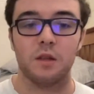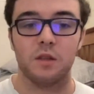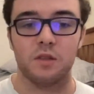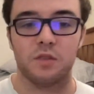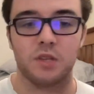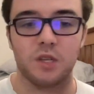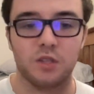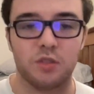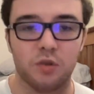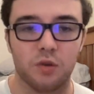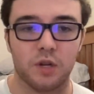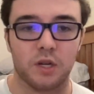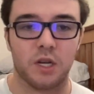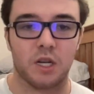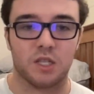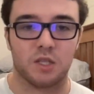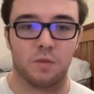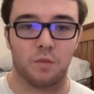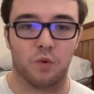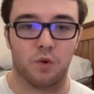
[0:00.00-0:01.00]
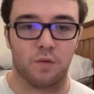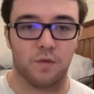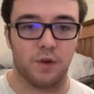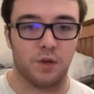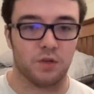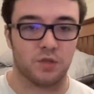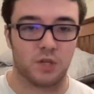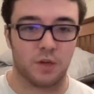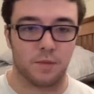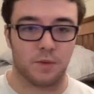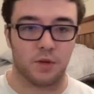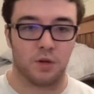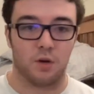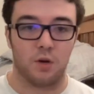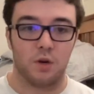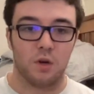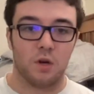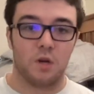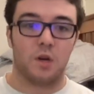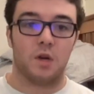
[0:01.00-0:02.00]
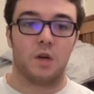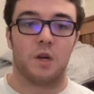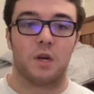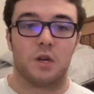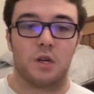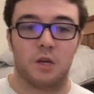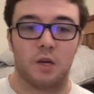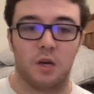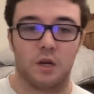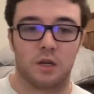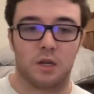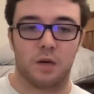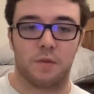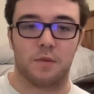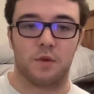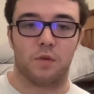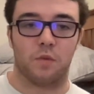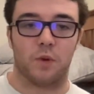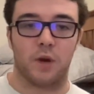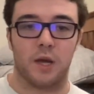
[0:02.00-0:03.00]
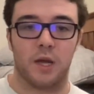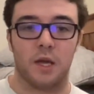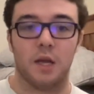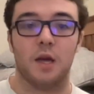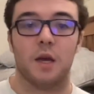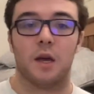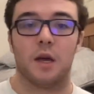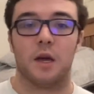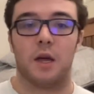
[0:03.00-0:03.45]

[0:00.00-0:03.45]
Stay tuned, I got some more videos coming your way.